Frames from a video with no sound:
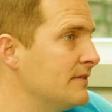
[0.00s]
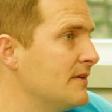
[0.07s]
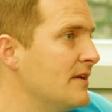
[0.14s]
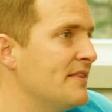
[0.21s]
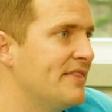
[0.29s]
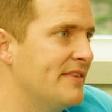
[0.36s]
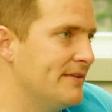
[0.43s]

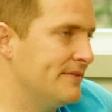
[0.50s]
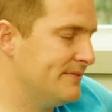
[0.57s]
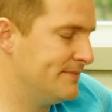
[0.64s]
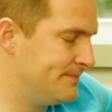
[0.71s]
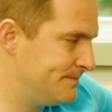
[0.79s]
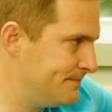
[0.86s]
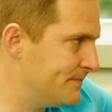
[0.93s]
mass, it's
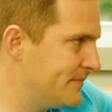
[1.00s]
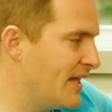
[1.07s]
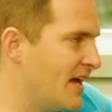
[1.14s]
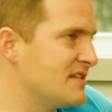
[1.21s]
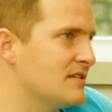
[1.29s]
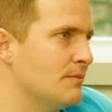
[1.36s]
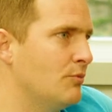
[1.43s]
energy.
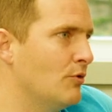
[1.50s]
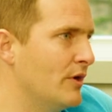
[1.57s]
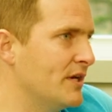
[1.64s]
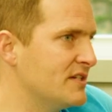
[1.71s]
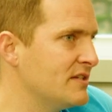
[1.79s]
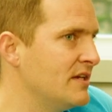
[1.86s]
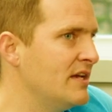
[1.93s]
That's the
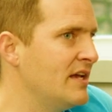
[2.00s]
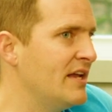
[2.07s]
point.